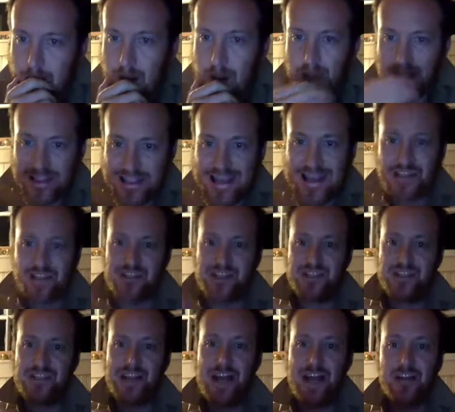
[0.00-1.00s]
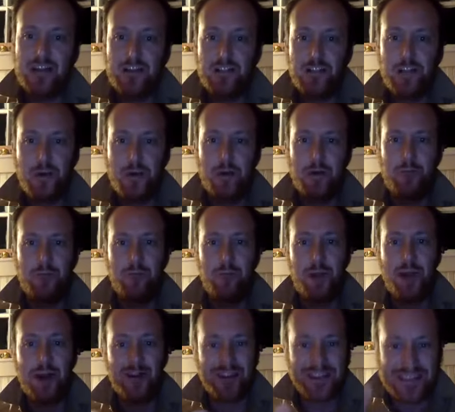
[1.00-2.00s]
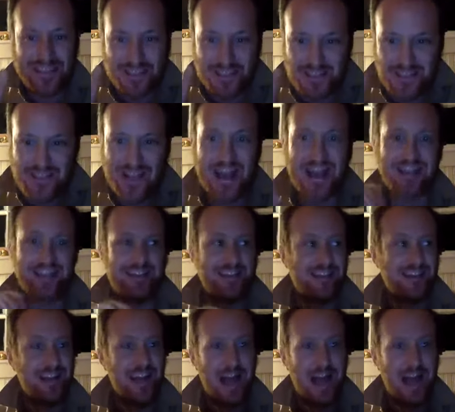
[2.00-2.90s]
Yes, exactly, Joey Brown, exactly.